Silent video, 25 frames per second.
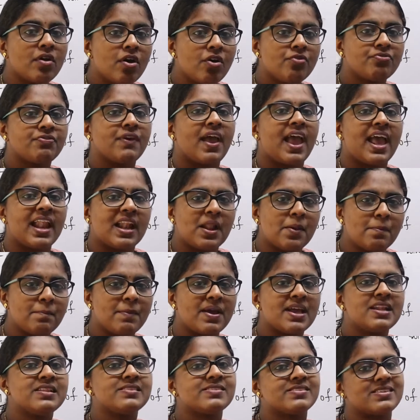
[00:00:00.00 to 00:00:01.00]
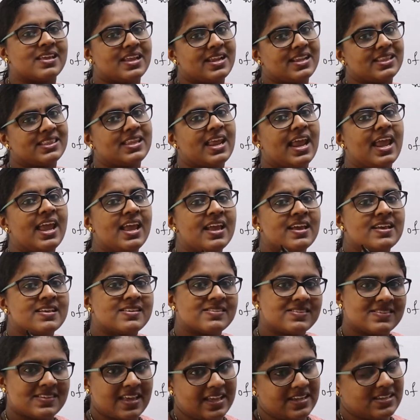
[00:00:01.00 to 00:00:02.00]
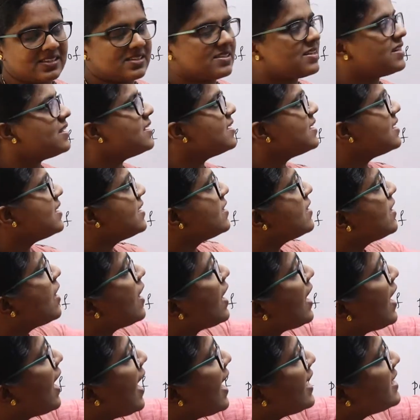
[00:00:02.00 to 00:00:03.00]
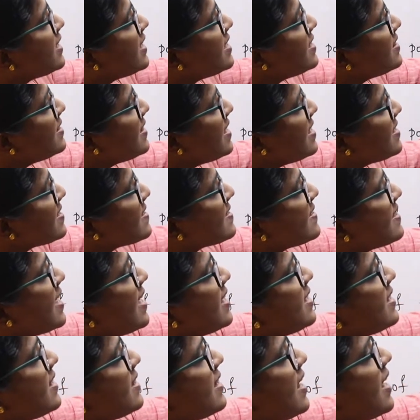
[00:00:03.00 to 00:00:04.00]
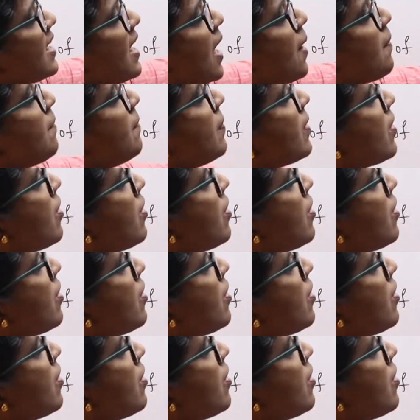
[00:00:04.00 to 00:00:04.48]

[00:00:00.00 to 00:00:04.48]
of elements in the set. And in this set, the number